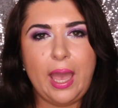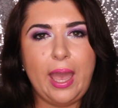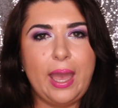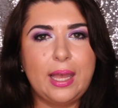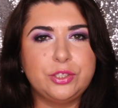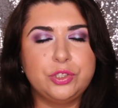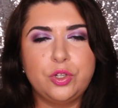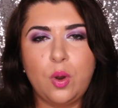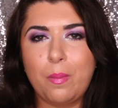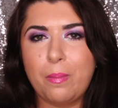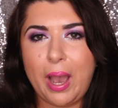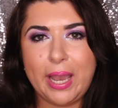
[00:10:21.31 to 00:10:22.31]
and you
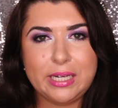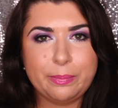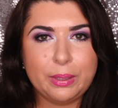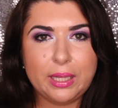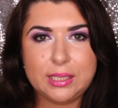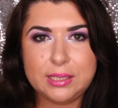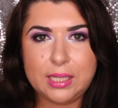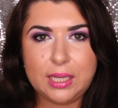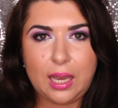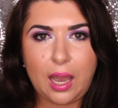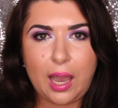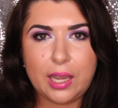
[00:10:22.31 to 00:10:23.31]
don't mind
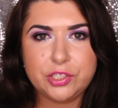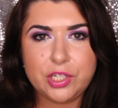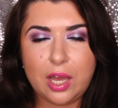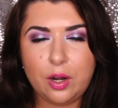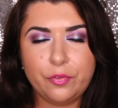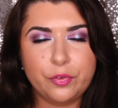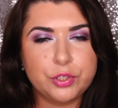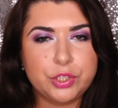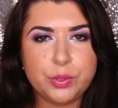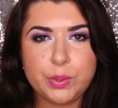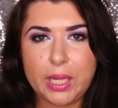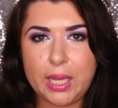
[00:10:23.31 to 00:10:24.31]
blending eyeshadow for
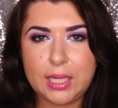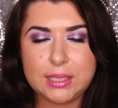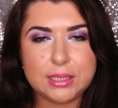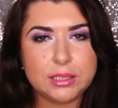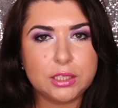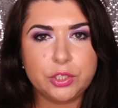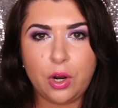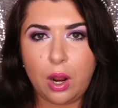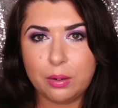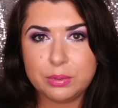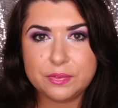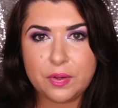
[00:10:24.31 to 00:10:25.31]
two days until your
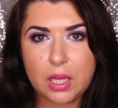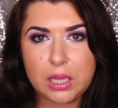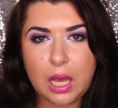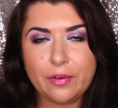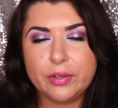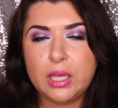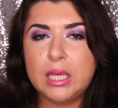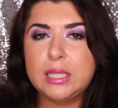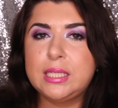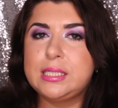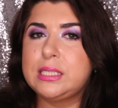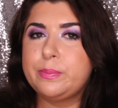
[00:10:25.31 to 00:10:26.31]
arms fall off
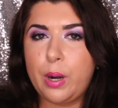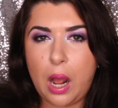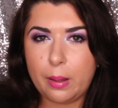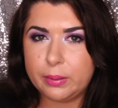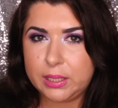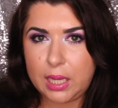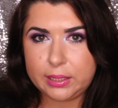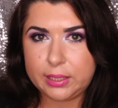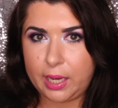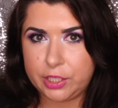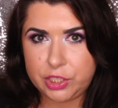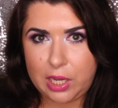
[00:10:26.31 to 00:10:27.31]
this is probably not
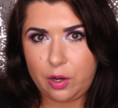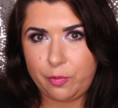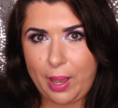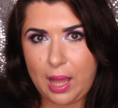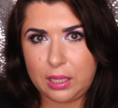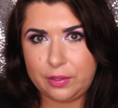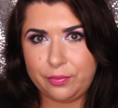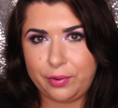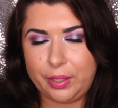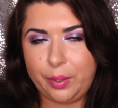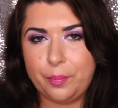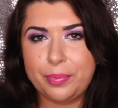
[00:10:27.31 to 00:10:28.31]
the eyeshadow palette
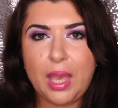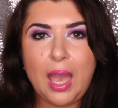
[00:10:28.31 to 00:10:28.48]
for you.